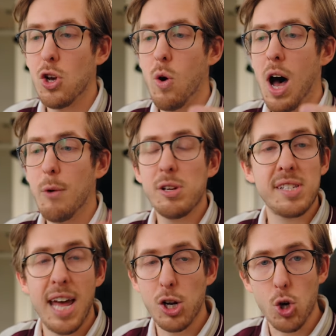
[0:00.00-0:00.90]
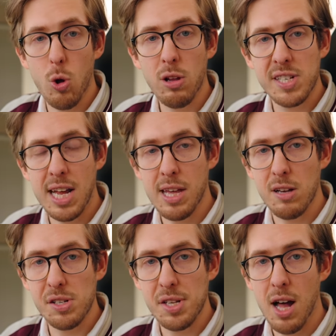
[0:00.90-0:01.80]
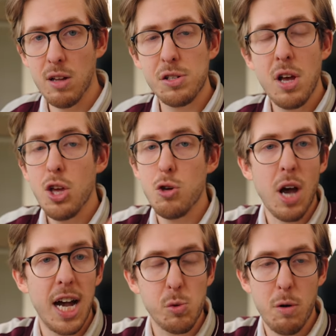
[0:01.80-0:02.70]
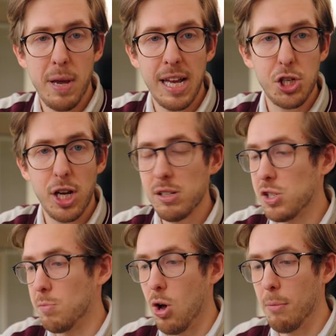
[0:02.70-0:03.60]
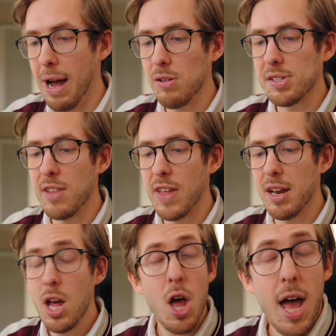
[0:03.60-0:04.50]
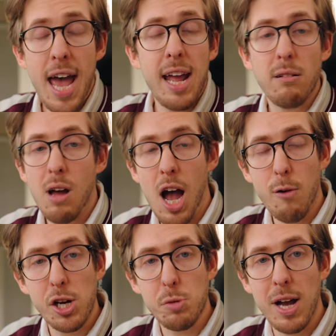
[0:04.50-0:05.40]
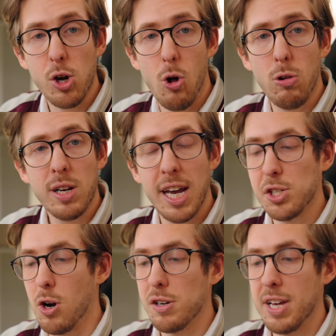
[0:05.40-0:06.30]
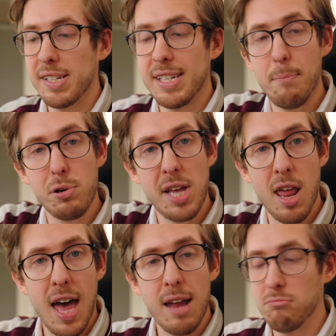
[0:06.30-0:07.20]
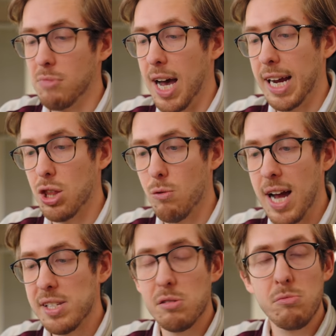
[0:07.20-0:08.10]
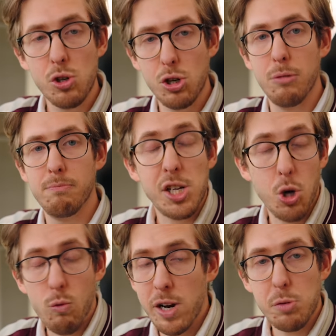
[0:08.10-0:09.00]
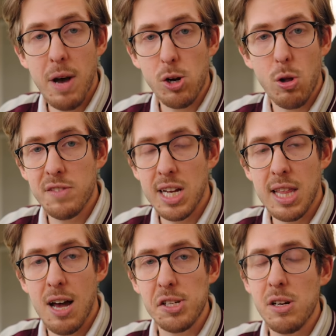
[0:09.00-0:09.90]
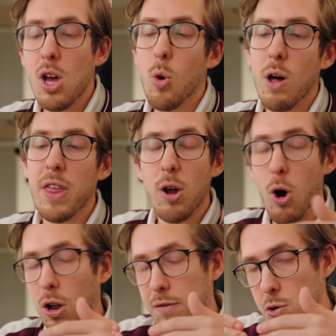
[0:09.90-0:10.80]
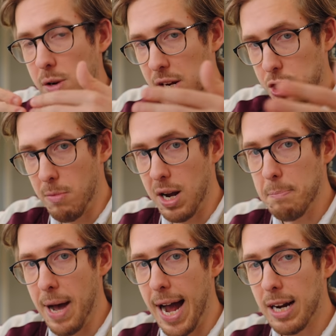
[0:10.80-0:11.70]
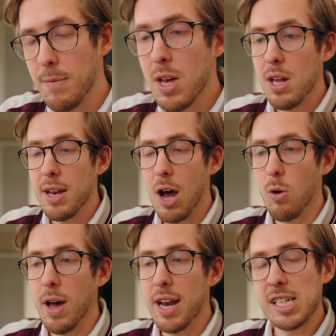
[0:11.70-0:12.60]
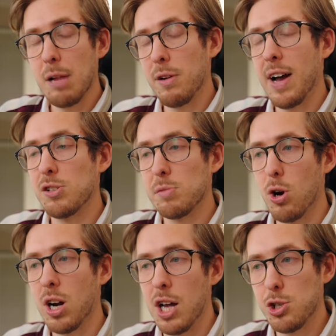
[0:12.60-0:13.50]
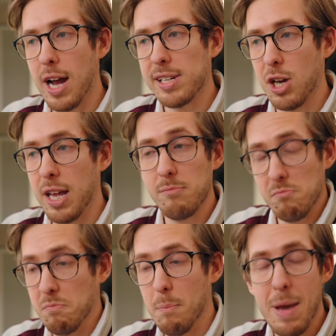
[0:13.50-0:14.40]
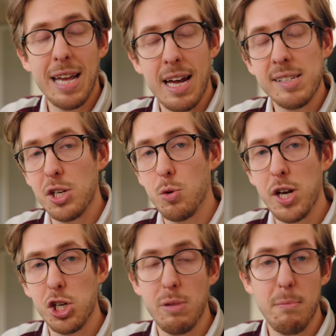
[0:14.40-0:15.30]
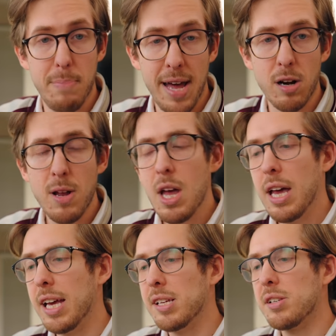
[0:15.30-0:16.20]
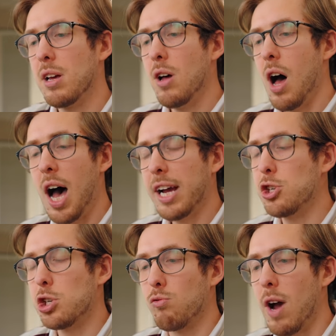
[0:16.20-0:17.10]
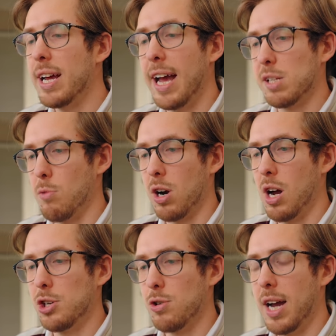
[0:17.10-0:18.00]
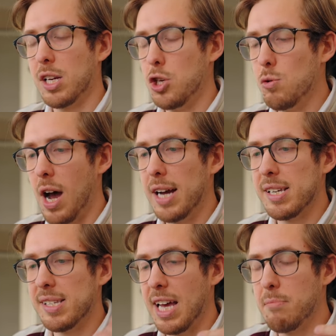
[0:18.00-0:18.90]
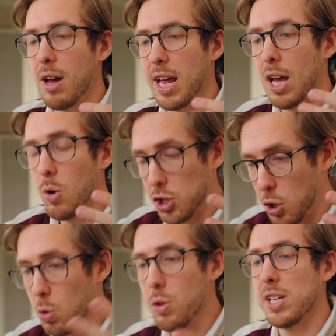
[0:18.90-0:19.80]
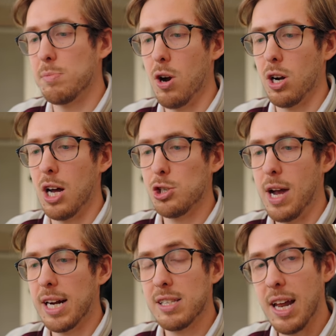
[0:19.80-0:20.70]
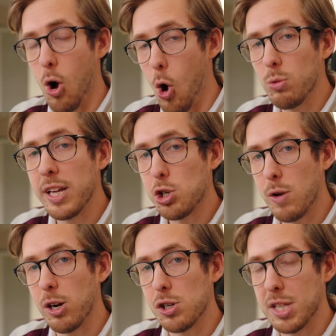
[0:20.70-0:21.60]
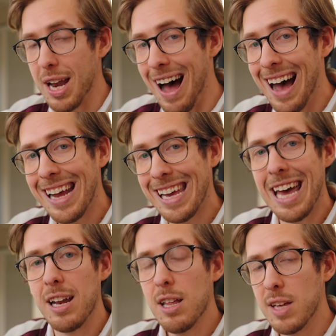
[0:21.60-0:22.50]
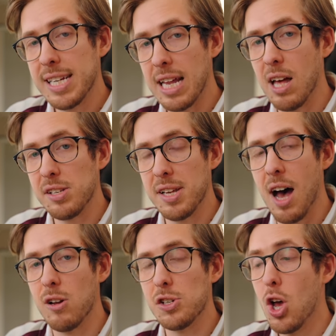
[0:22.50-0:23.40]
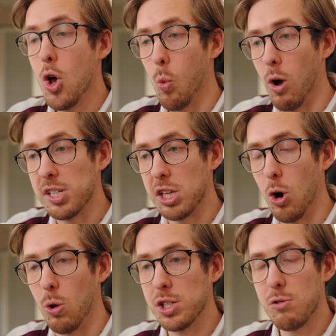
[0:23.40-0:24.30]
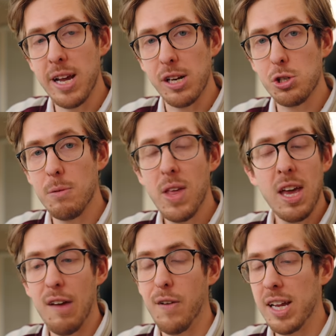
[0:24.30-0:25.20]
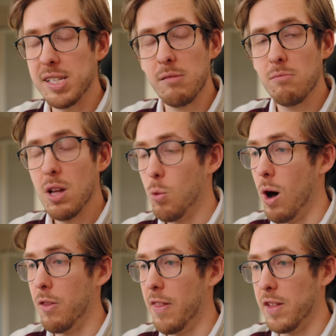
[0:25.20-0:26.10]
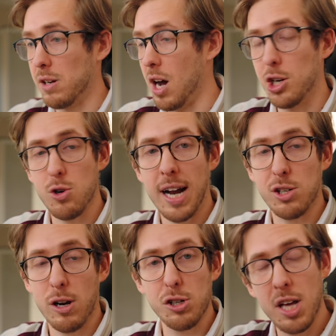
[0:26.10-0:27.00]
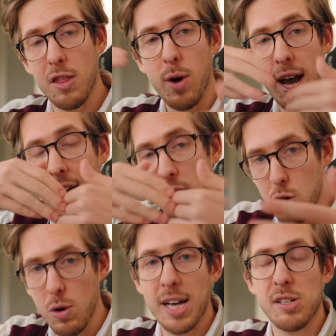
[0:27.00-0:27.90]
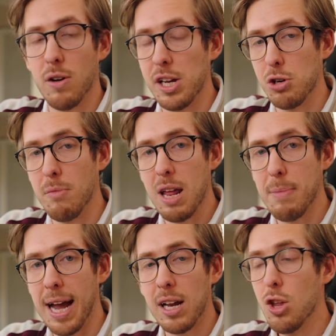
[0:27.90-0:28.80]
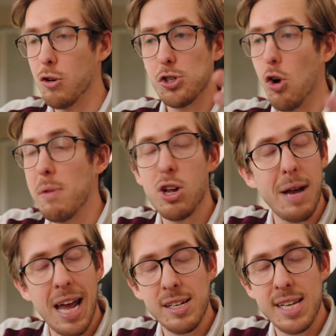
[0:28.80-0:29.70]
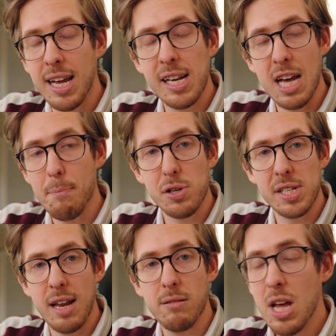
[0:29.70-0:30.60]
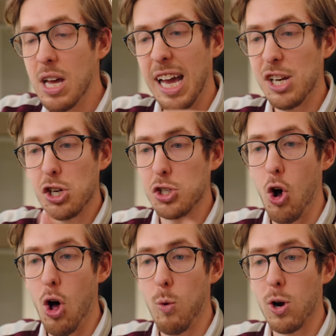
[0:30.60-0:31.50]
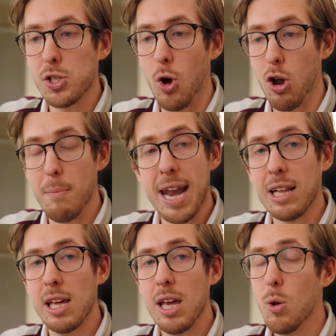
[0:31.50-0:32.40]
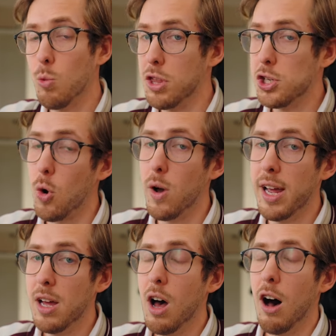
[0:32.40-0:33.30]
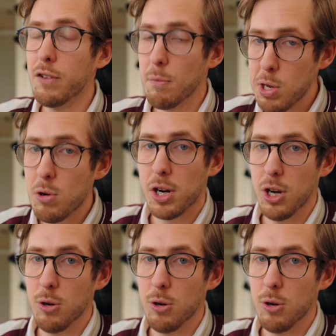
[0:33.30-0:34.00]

So I would set a goal of $10,000. You guys would pitch in small amounts and then, hey, I reach my goal. Kickstarter takes 10% of that. I get the rest. Good. I don't reach my goal of 10,000. Well, then all of you get your money back. Now, an example of how smart contracts can make that situation a bit better is I could just write a smart contract. You guys send money to the smart contract that only triggers that I get the $10,000 once the goal is reached. If it isn't, well, then the contract triggers the other way and you guys all get your money back. There's no middleman taking 10%. It just all works automatically with the joy of computer